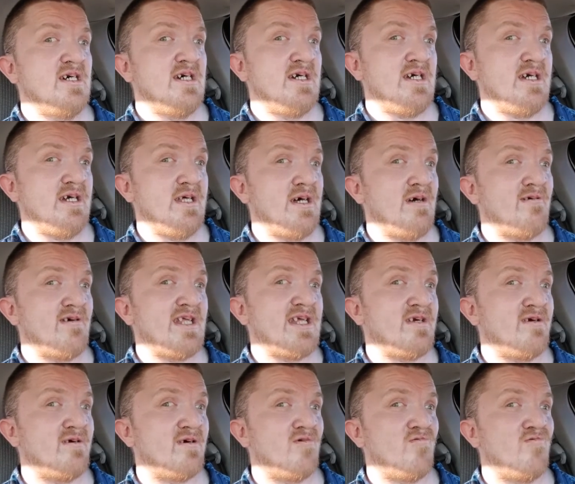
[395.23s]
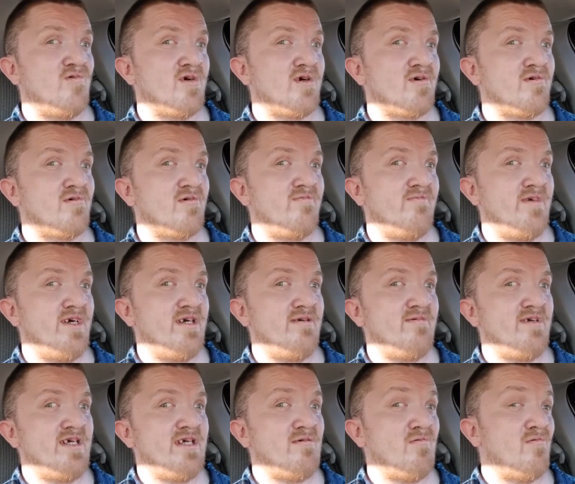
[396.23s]
and I was starting to wonder if
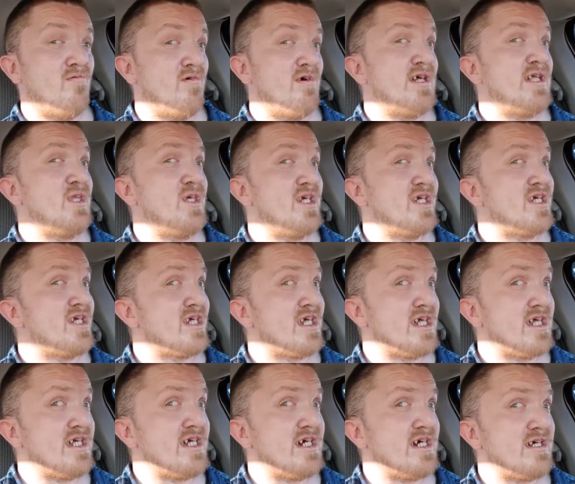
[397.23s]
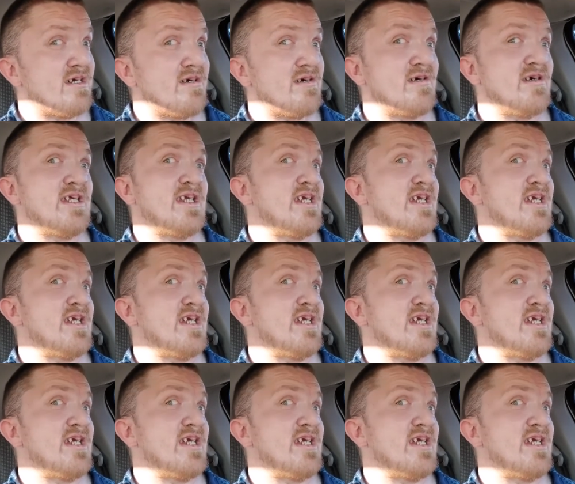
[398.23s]
maybe it was needing injectors.